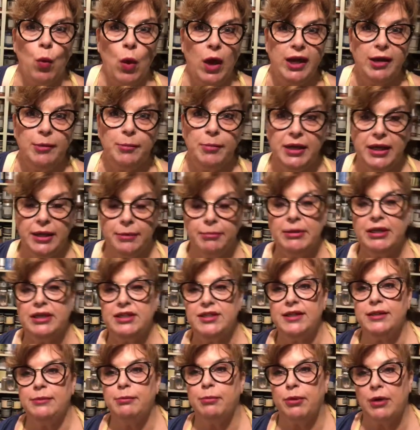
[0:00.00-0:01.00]
white
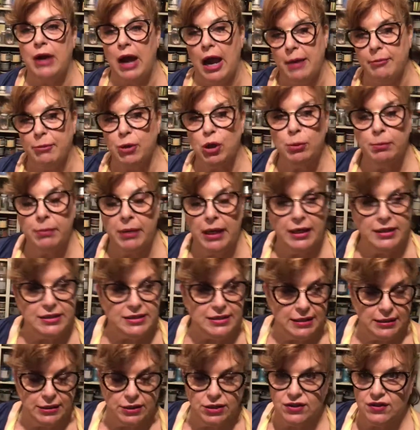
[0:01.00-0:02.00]
pigmented primer by
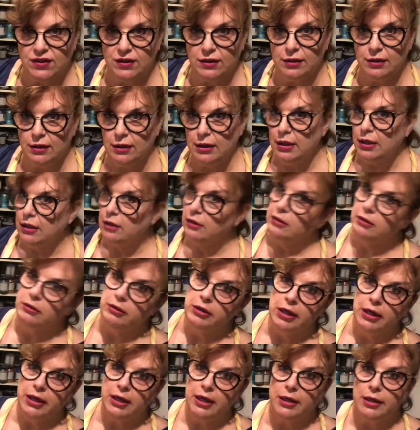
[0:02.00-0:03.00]
Zinsser. You
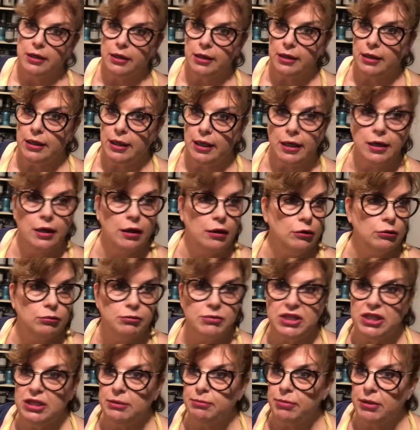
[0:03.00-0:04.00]
can get it at
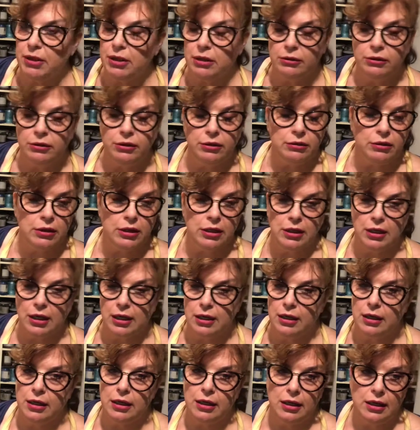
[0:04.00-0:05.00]
Home Depot. You can
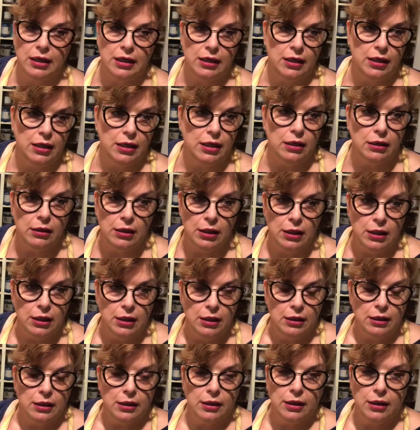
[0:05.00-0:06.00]
get it at any
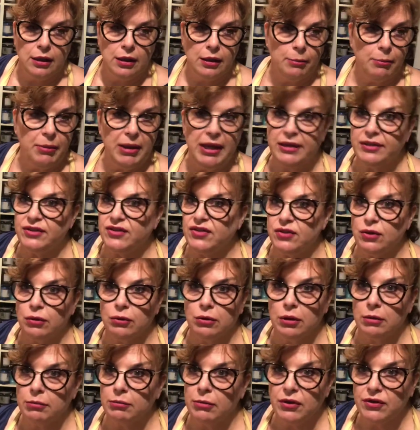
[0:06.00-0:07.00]
paint
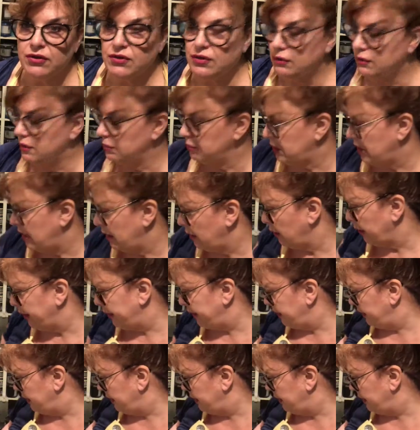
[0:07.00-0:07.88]
store. Most of them carry